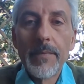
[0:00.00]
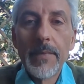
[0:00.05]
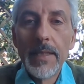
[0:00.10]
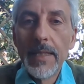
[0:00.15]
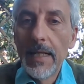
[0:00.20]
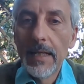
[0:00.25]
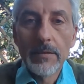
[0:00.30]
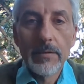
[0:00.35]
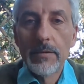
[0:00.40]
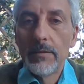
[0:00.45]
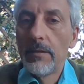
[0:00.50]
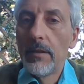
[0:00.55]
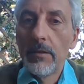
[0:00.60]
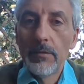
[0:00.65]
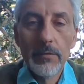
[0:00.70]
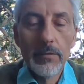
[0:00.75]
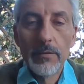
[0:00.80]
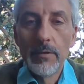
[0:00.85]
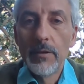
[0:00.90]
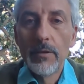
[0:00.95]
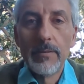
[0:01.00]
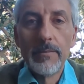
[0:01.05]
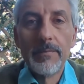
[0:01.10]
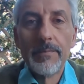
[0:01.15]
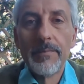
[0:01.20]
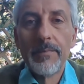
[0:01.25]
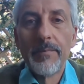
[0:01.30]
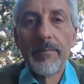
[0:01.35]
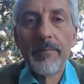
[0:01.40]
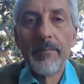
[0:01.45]
The actor doesn't know.
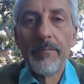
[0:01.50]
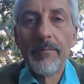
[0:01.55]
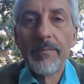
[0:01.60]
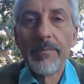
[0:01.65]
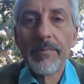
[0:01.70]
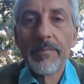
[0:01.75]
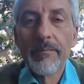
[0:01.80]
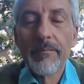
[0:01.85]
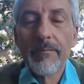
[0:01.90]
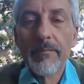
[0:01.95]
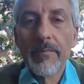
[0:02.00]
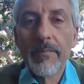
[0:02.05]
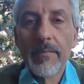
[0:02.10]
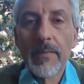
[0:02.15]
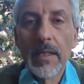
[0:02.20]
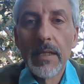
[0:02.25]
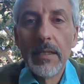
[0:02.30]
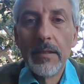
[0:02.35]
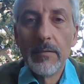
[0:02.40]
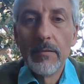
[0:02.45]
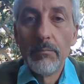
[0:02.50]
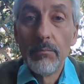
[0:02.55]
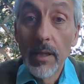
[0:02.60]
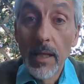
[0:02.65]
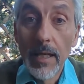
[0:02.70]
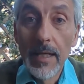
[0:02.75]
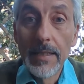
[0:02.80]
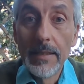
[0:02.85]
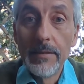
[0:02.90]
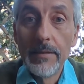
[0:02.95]
He's
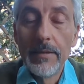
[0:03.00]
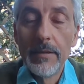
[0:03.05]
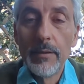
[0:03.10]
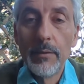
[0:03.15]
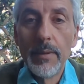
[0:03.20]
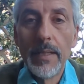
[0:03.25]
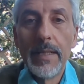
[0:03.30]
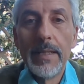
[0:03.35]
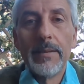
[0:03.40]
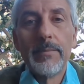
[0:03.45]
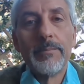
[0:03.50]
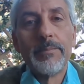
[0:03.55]
blind in a way.